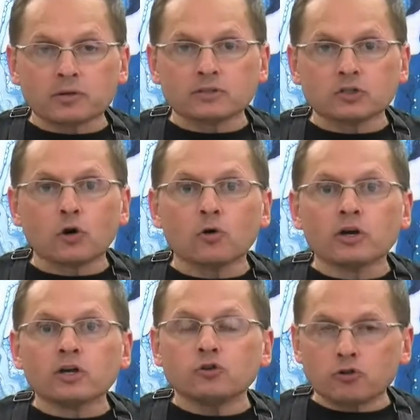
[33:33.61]
So
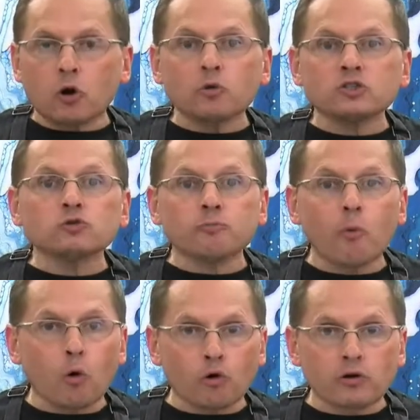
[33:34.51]
you could always use
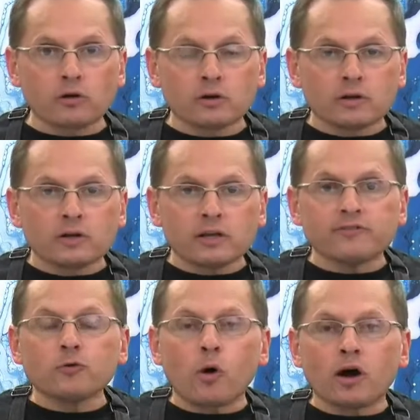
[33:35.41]
more if
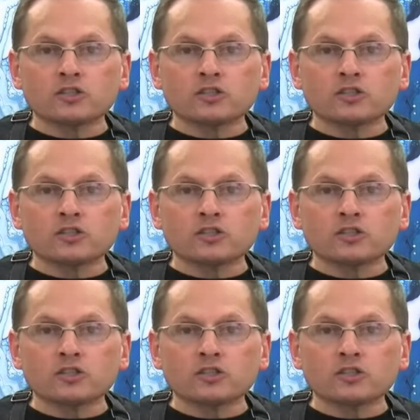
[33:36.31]
you want.